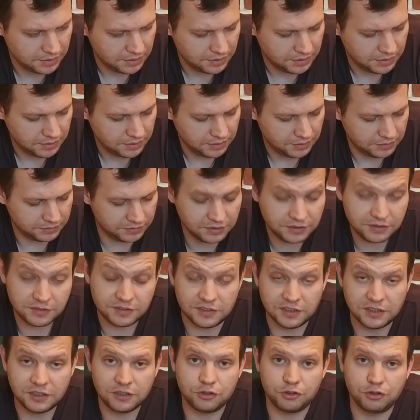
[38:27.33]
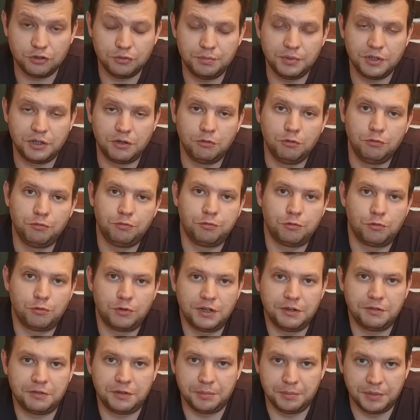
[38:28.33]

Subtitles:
this thing should be good for everybody.